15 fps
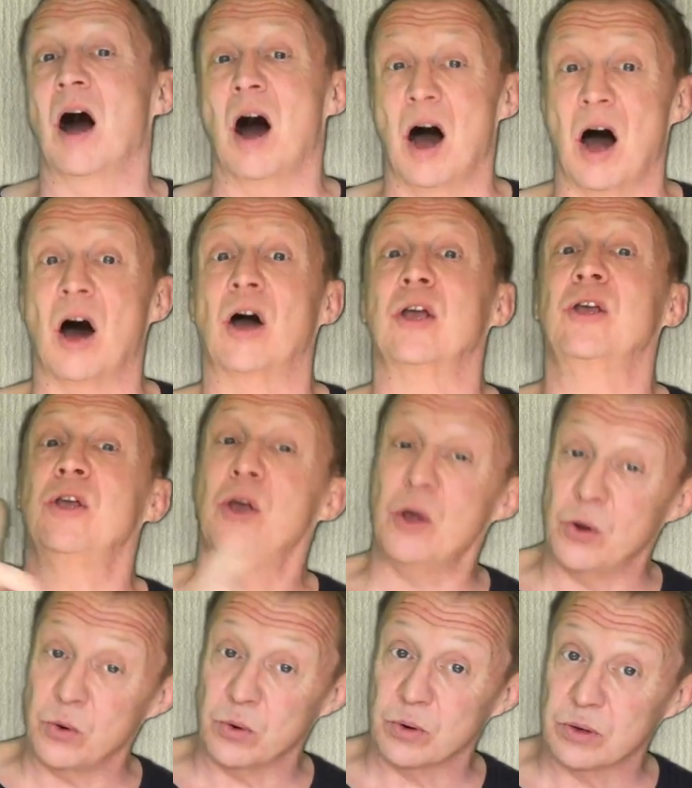Are
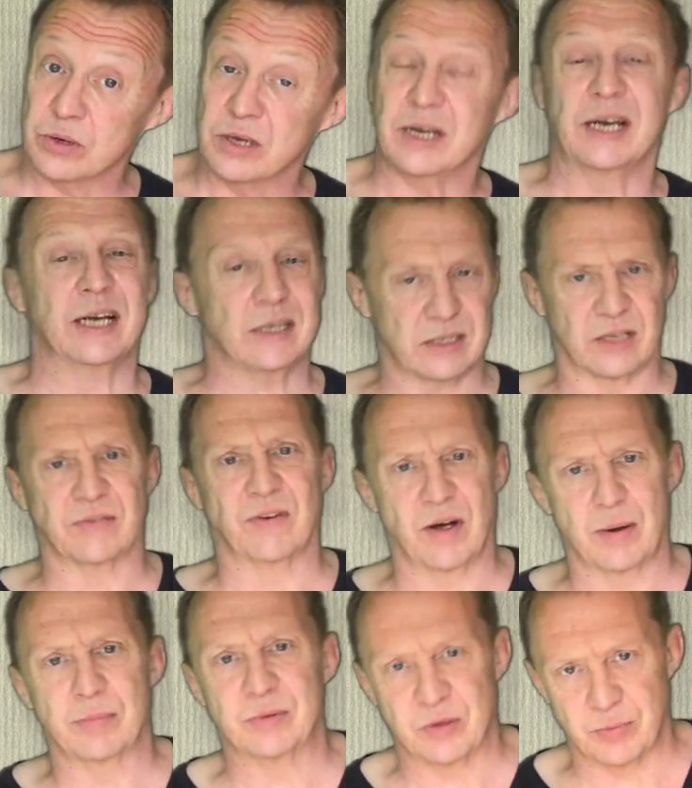you is the verb